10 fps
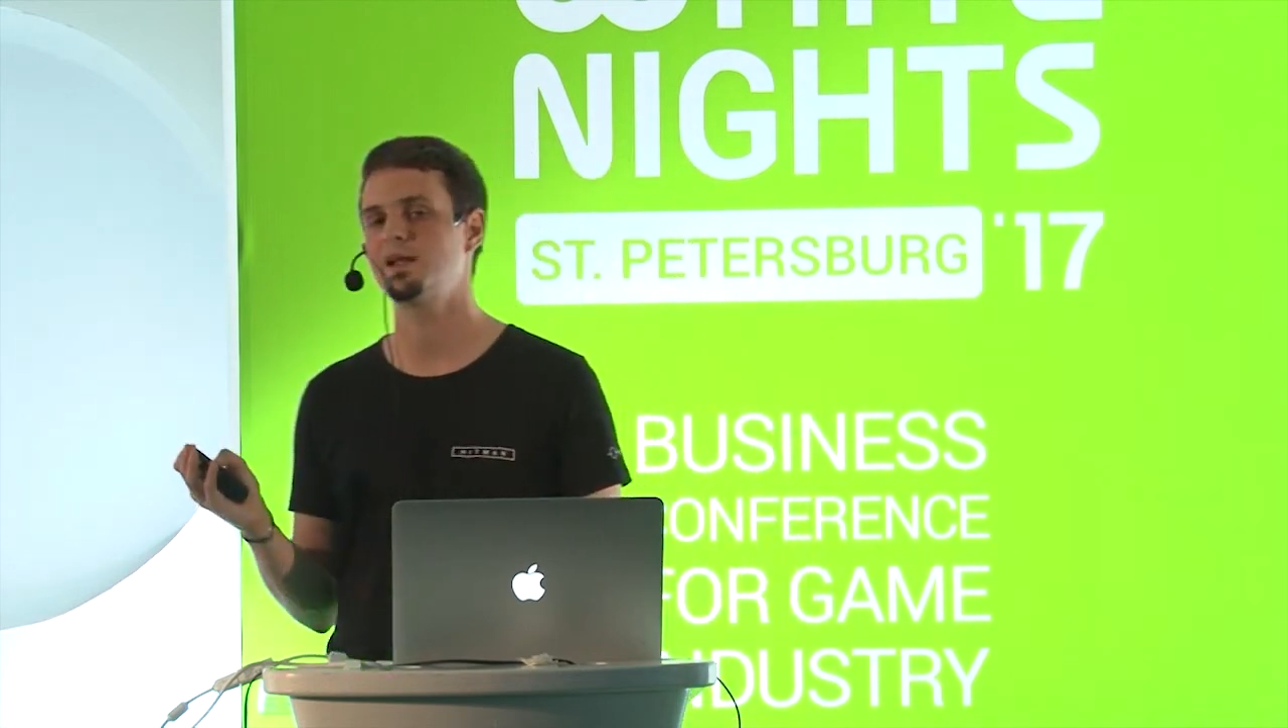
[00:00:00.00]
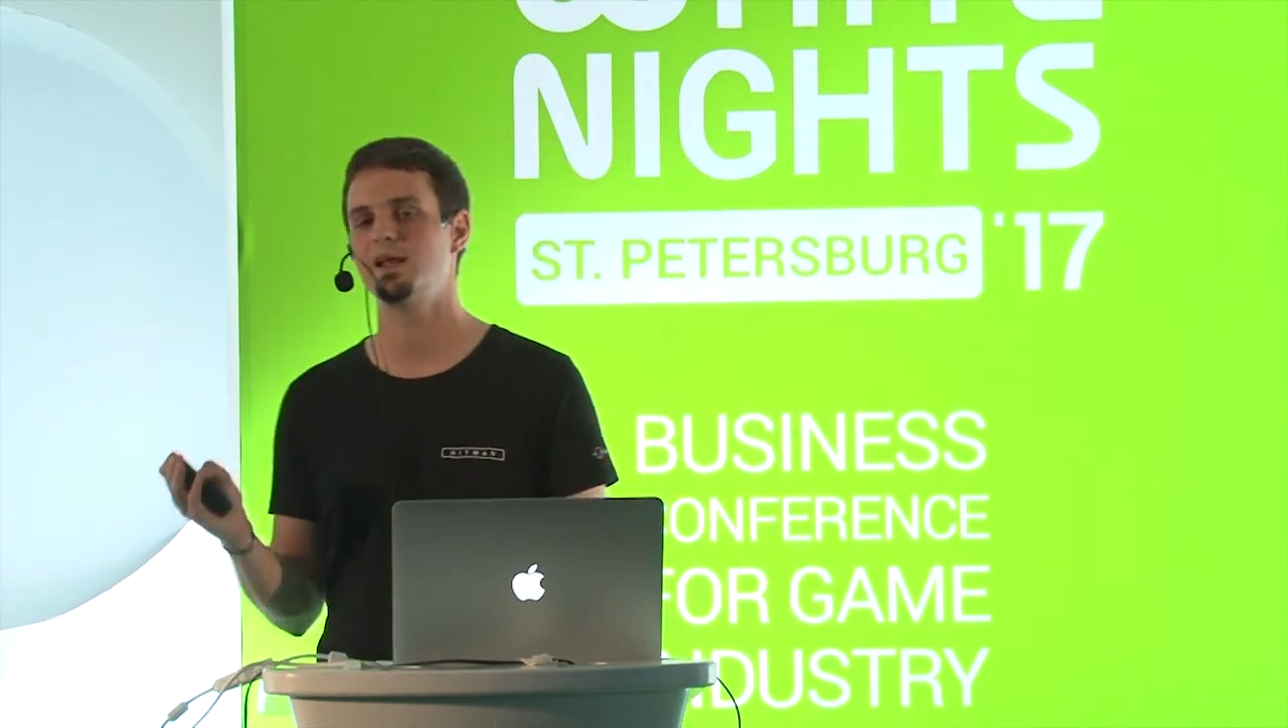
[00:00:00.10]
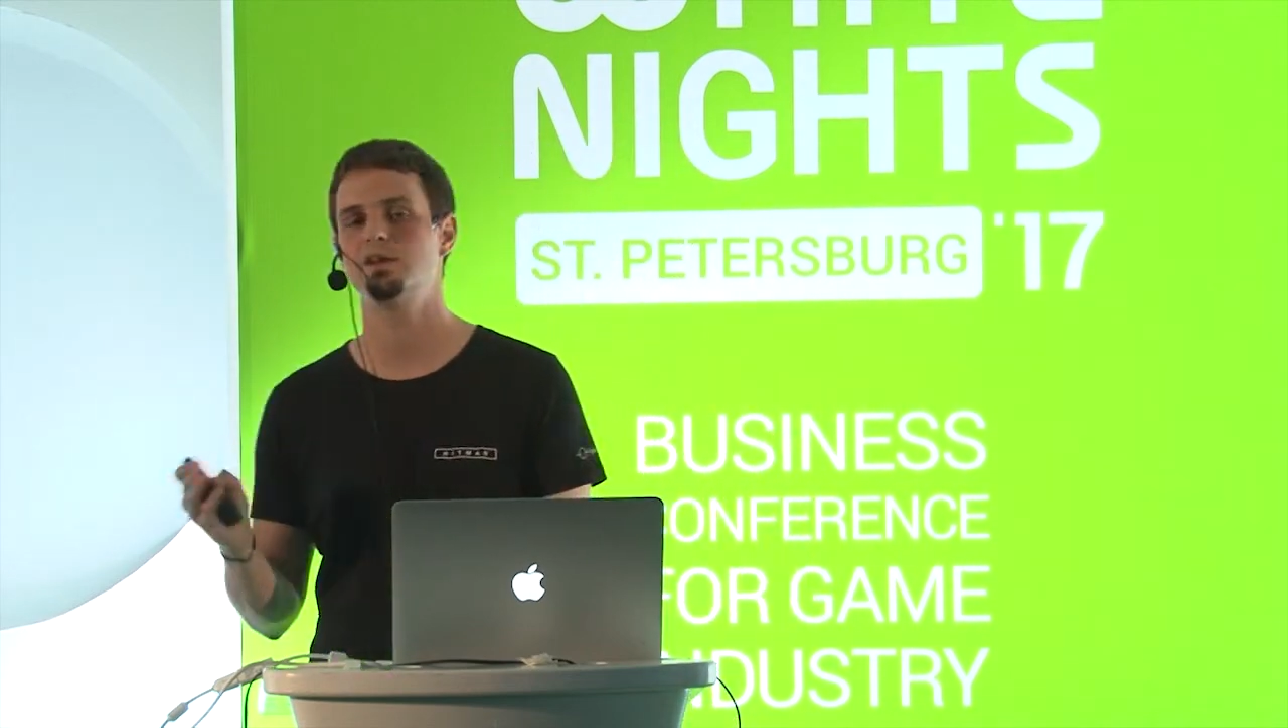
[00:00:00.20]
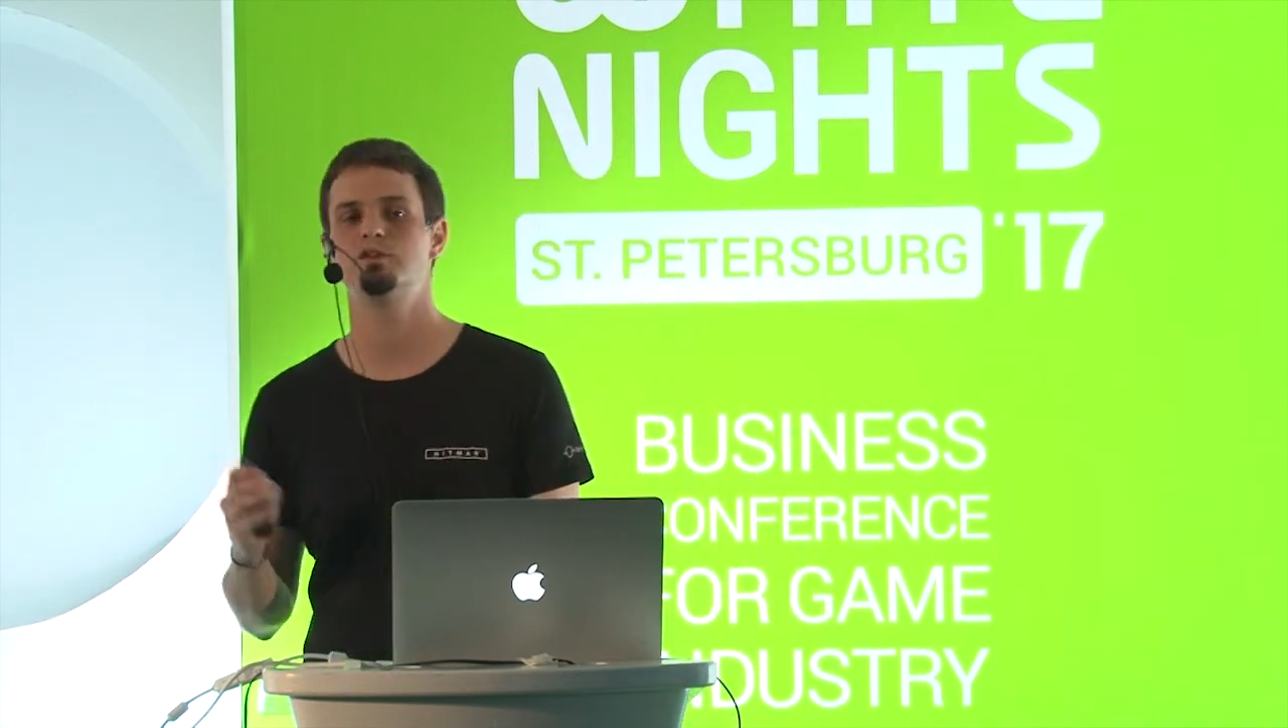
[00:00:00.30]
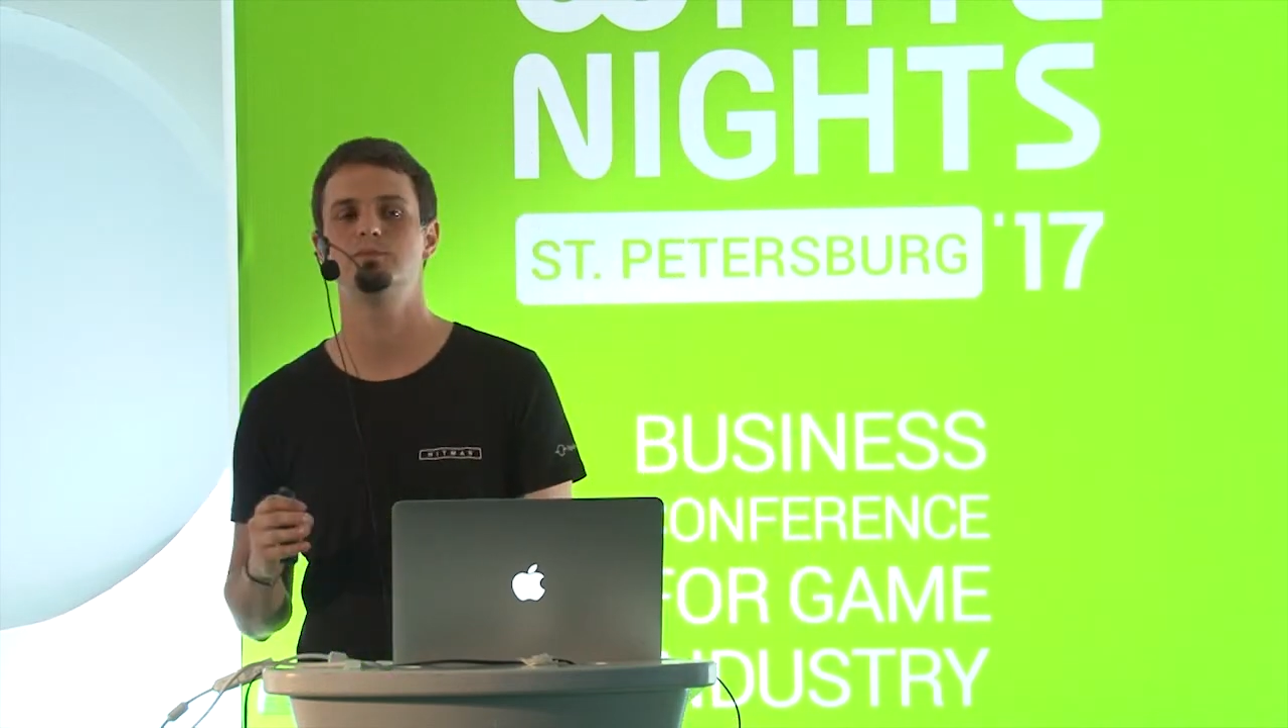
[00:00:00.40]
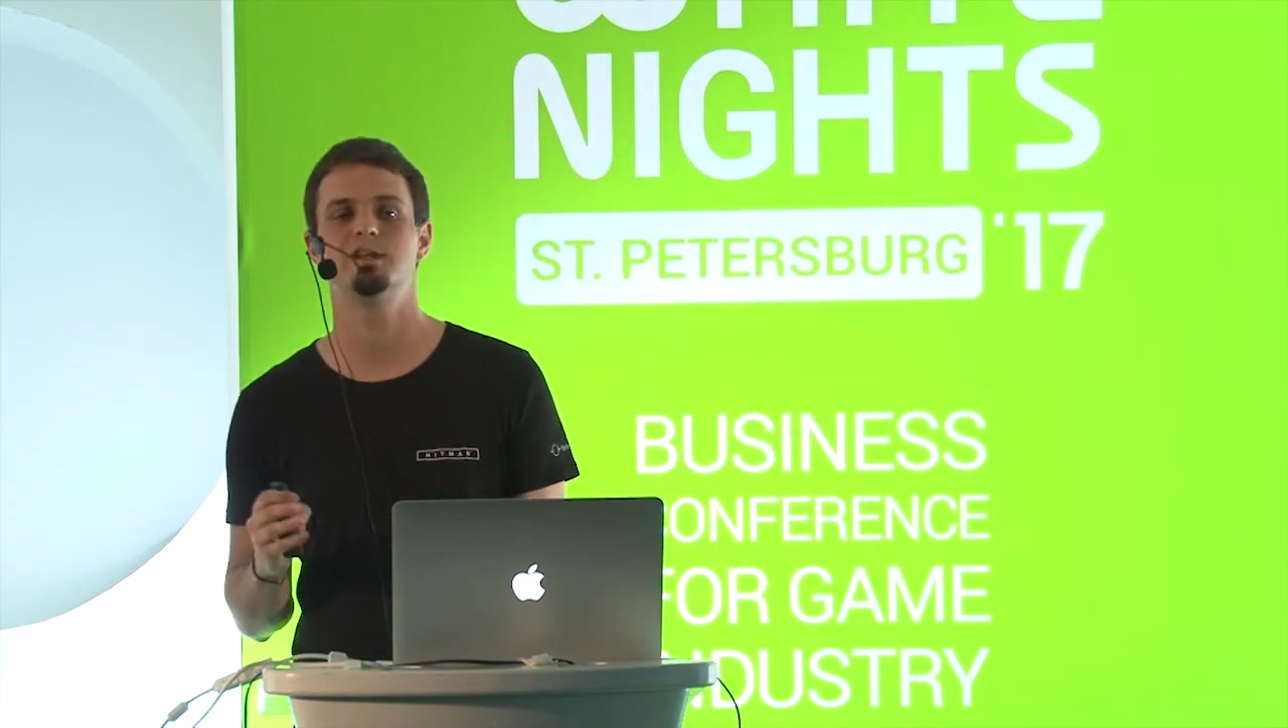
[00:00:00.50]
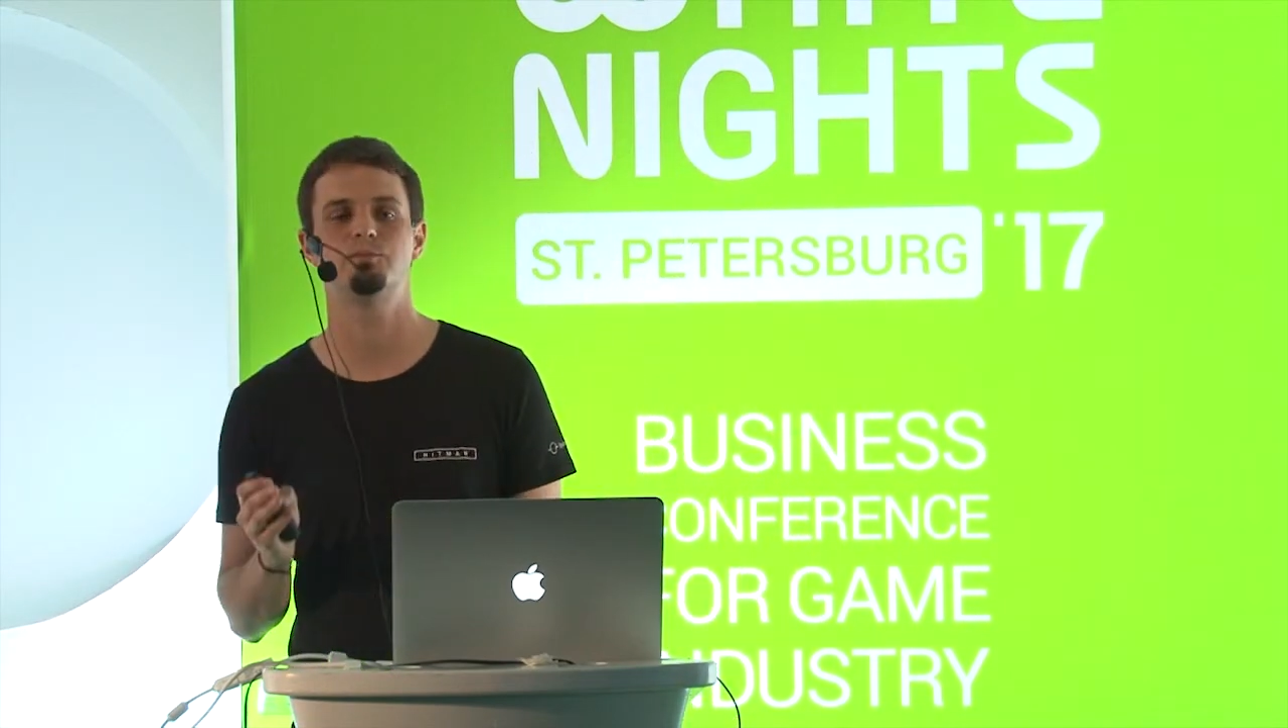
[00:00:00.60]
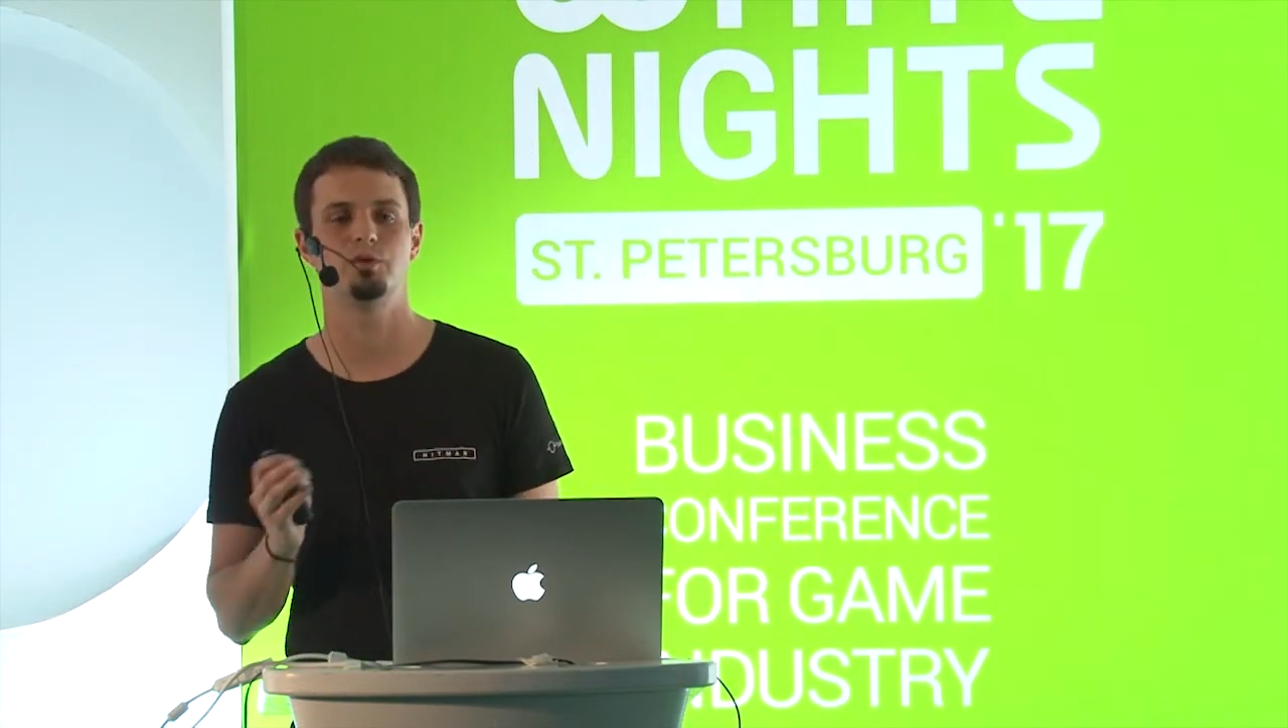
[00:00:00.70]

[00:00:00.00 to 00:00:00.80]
client update